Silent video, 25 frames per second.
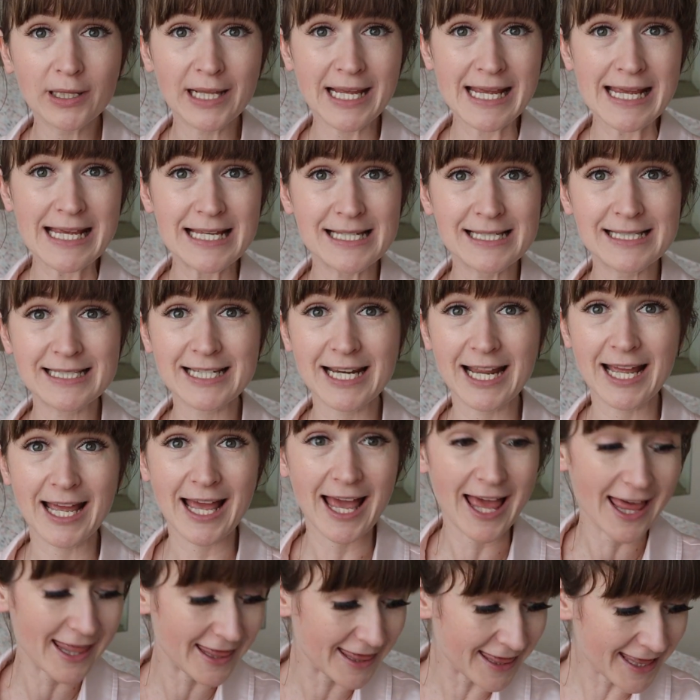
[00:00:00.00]
least,
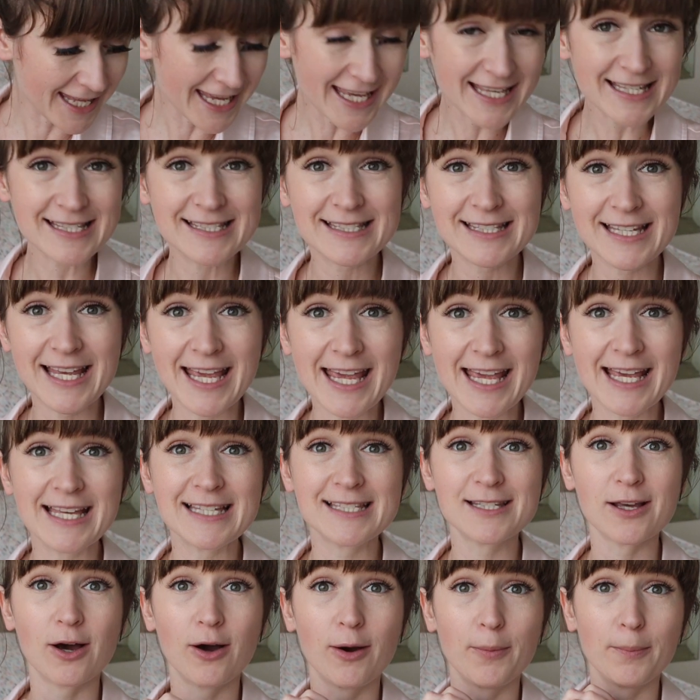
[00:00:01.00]
and this
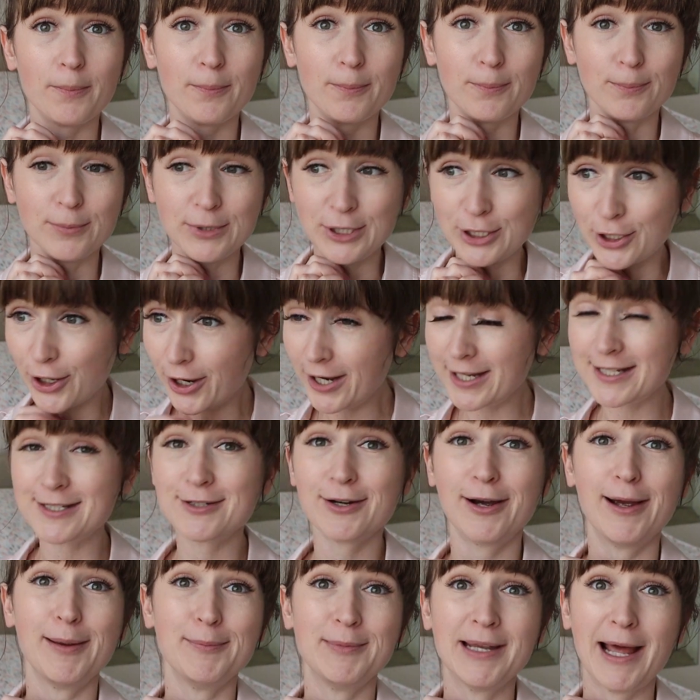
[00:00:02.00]
is our
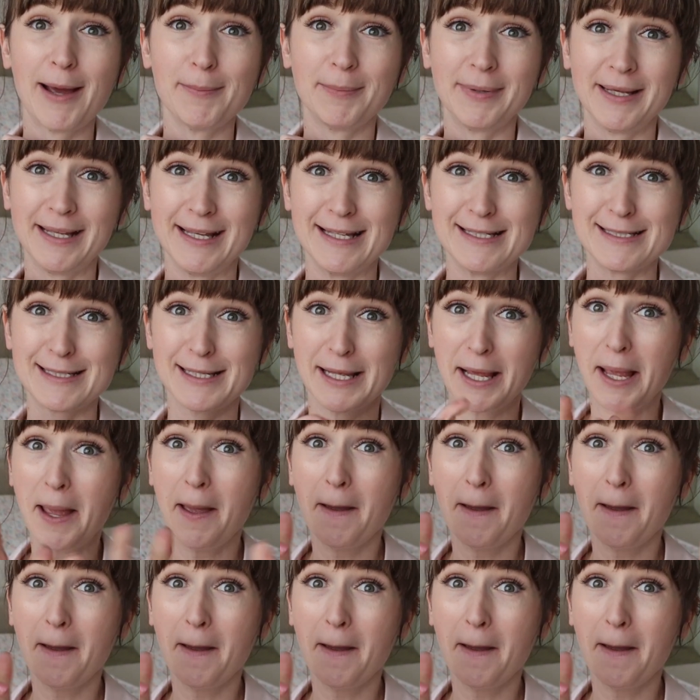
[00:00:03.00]
nighttime nappies.